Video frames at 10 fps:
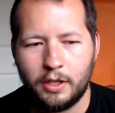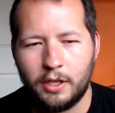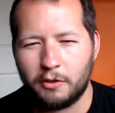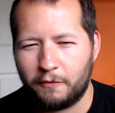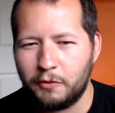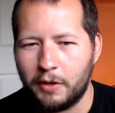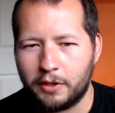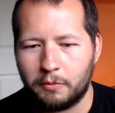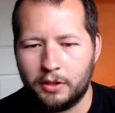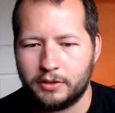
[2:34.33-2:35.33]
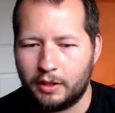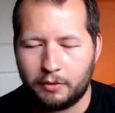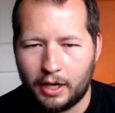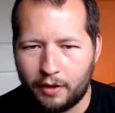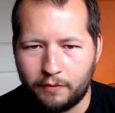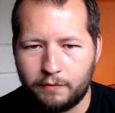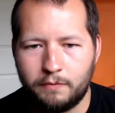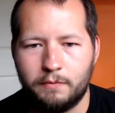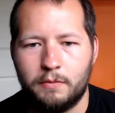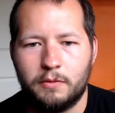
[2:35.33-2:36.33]
There are a few other ones I don't have
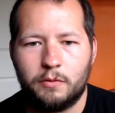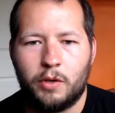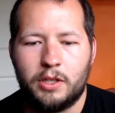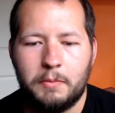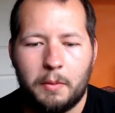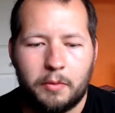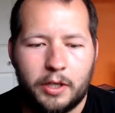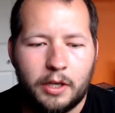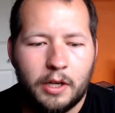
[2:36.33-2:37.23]
quite the memory